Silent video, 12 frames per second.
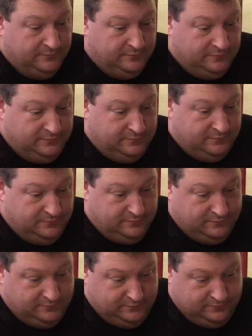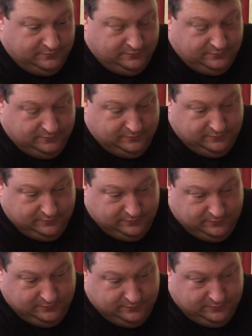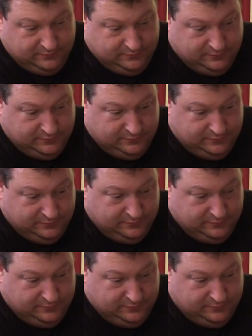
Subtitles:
(silent)